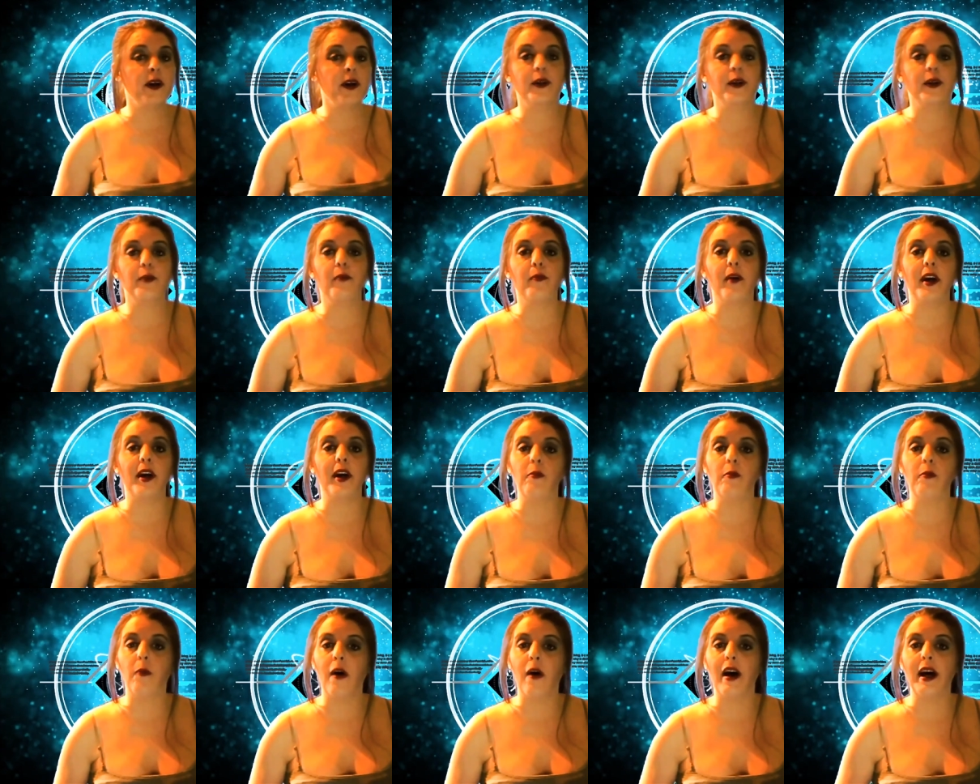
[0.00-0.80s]

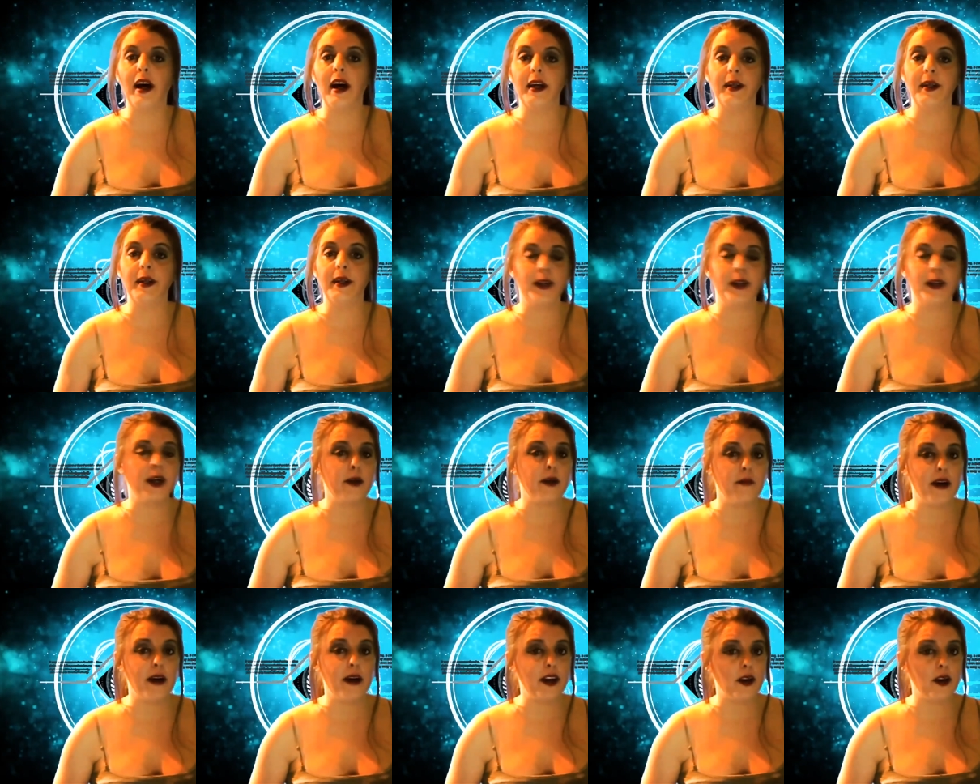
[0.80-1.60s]
explained why his
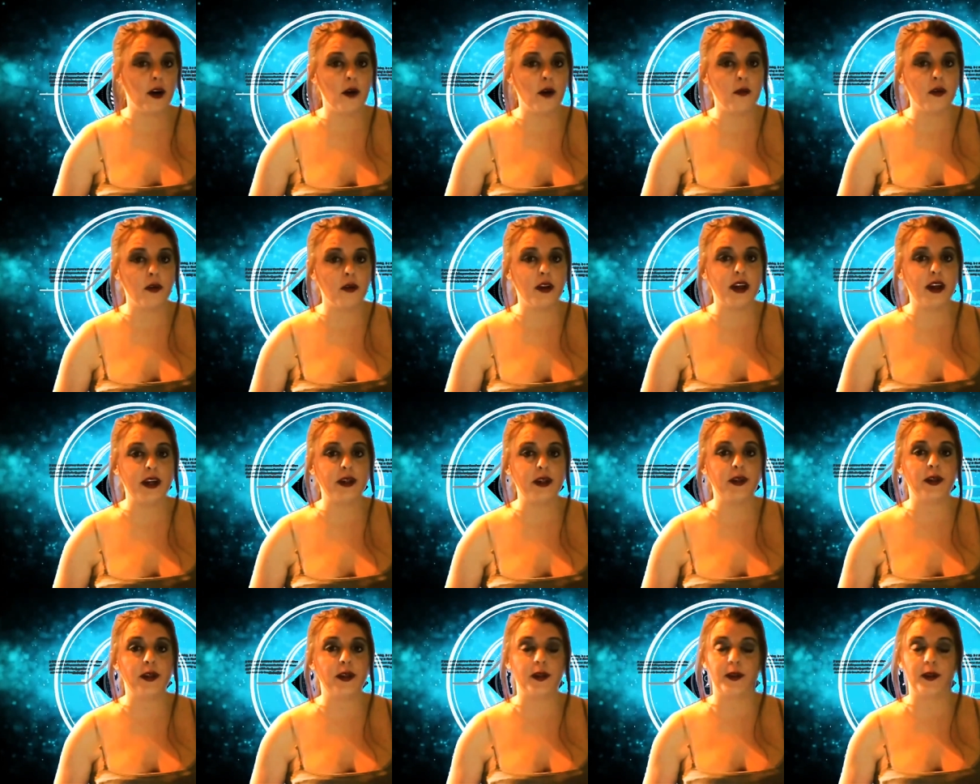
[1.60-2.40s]
team had not
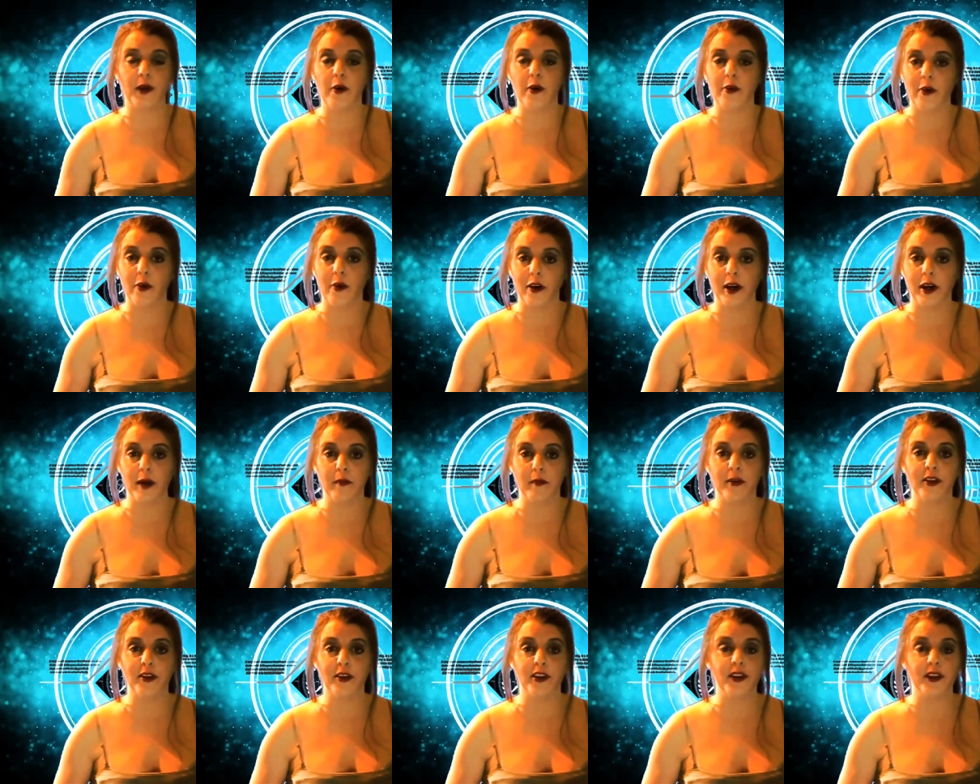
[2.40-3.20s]
released the sonar
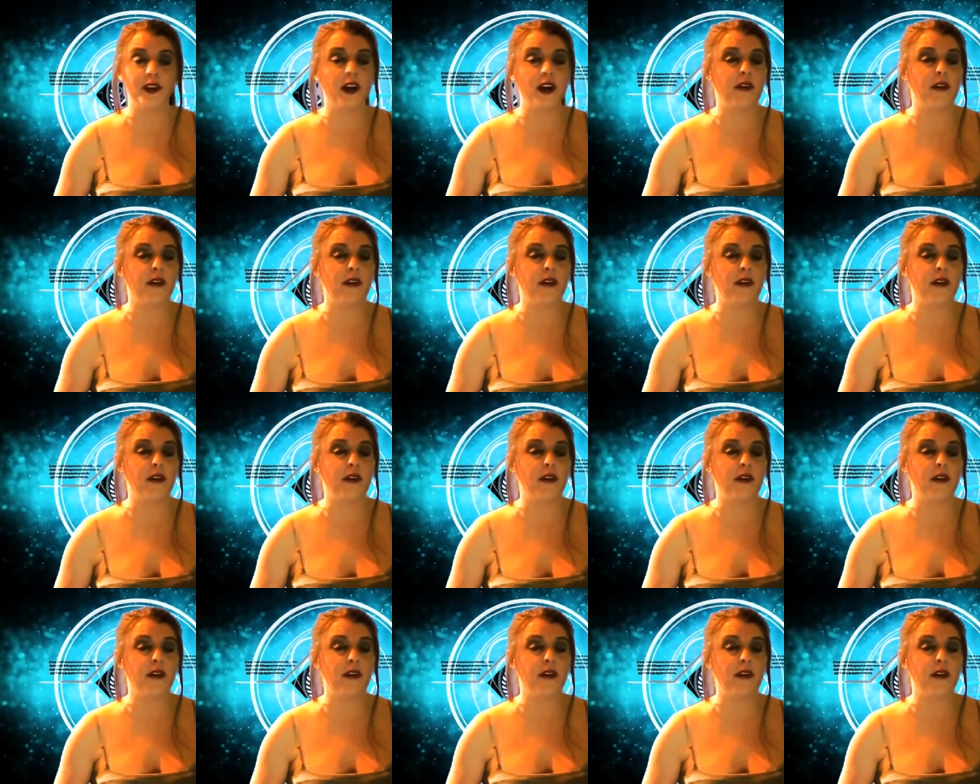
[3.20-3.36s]
images